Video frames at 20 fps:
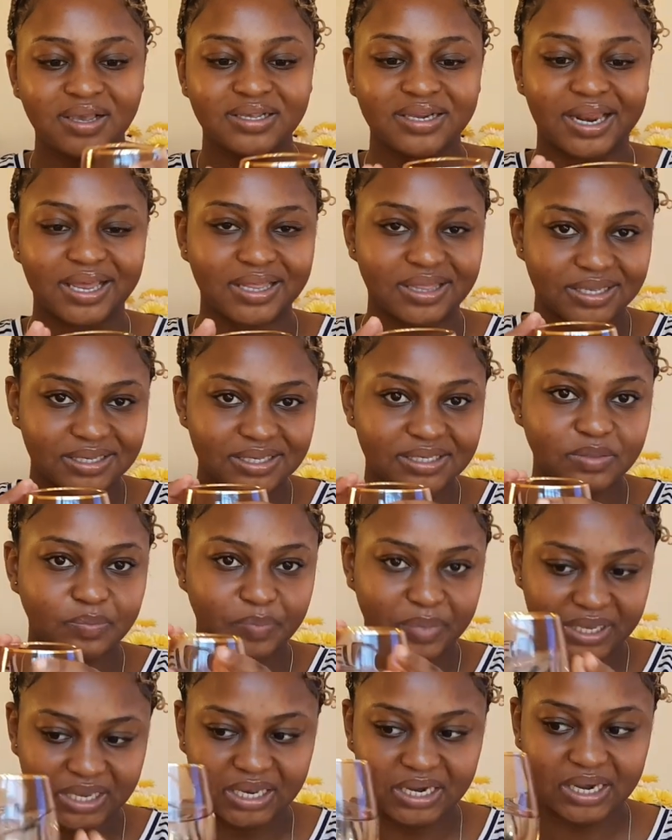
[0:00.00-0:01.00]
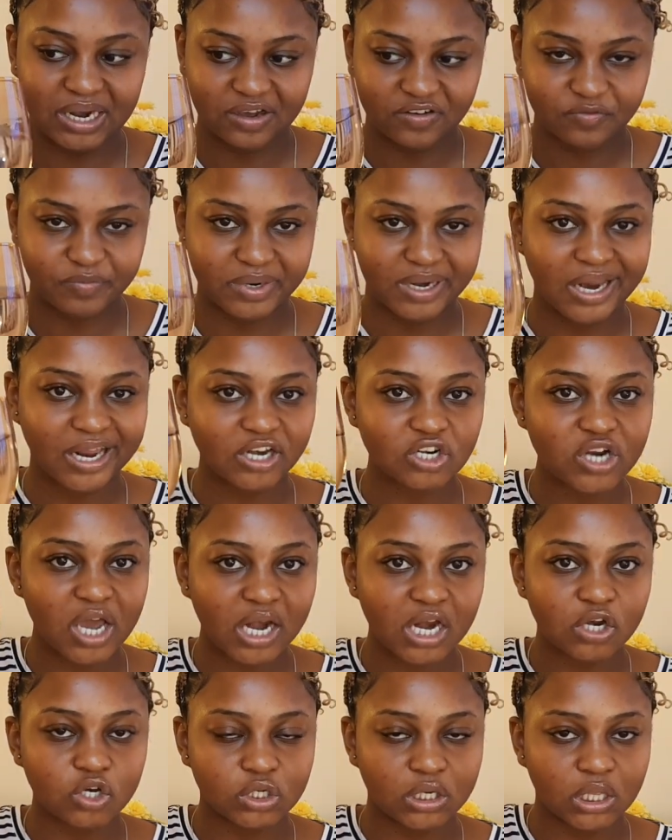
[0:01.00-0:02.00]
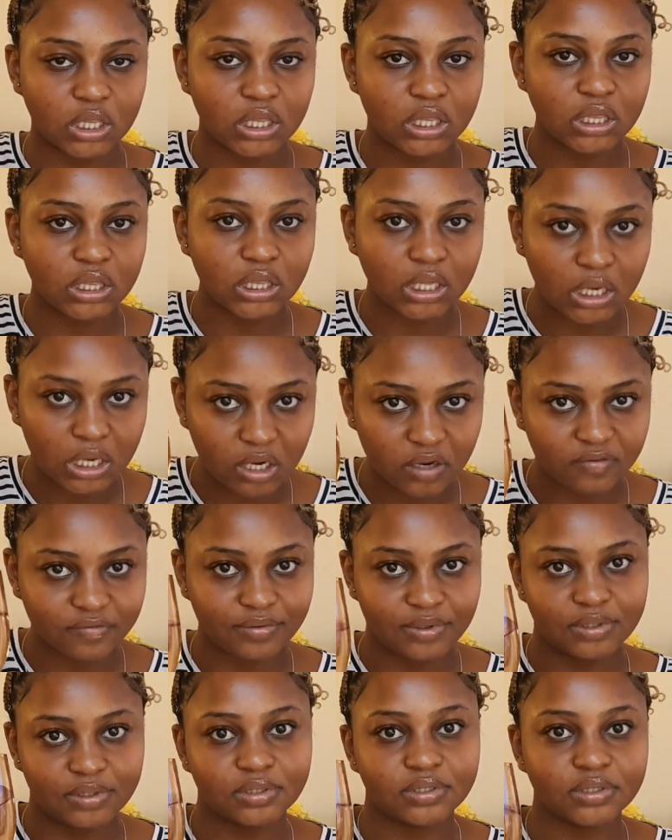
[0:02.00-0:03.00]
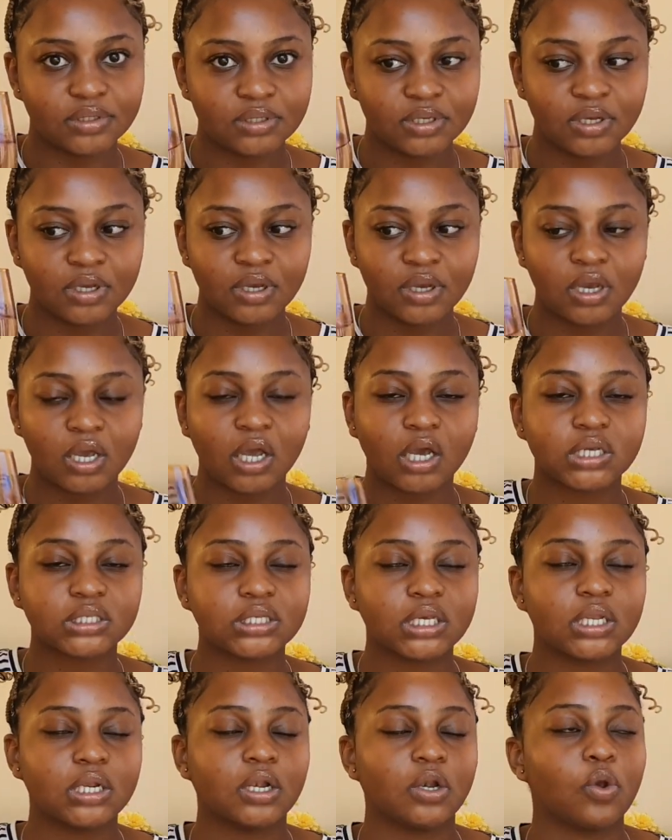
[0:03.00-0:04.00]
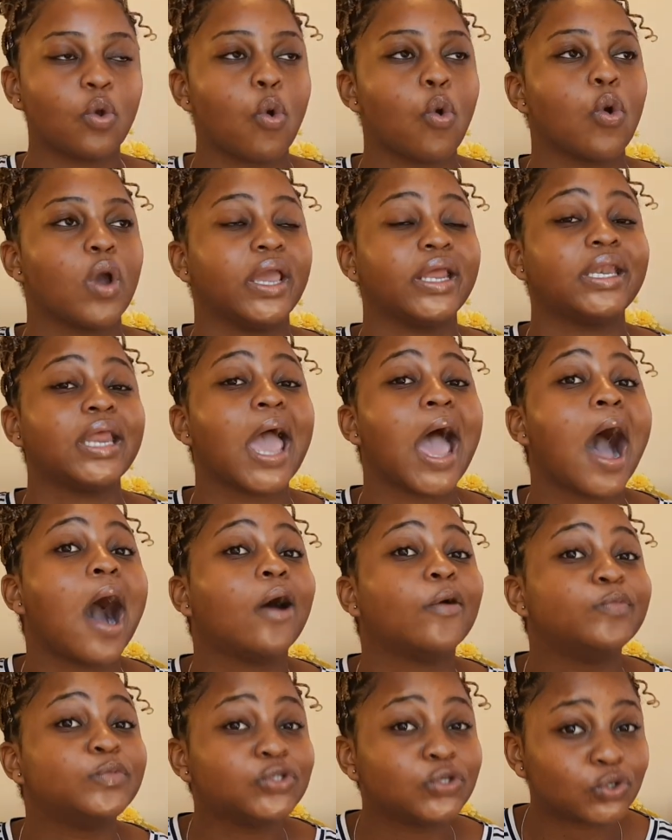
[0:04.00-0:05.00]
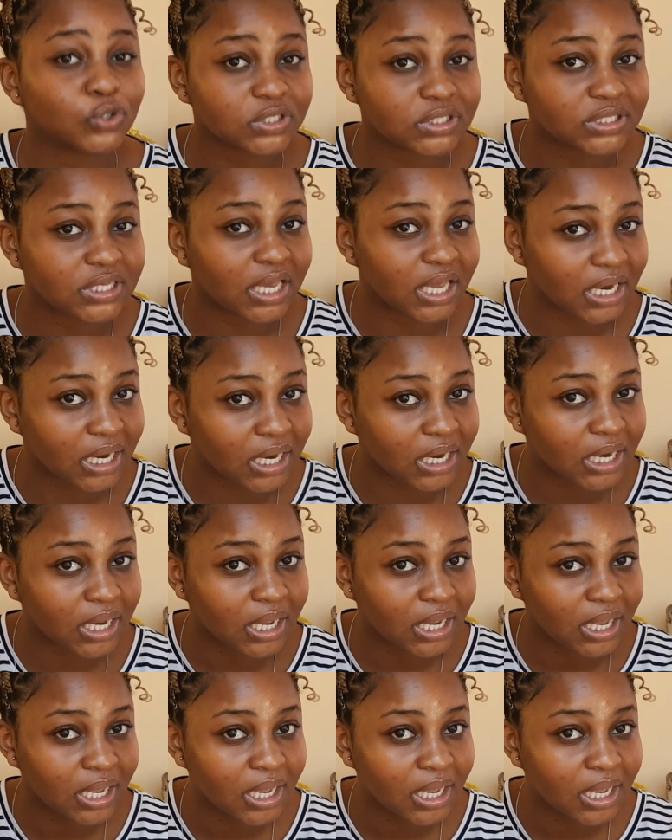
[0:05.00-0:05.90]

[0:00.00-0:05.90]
like this is big enough but like try to drink three of these because yo it helps your skin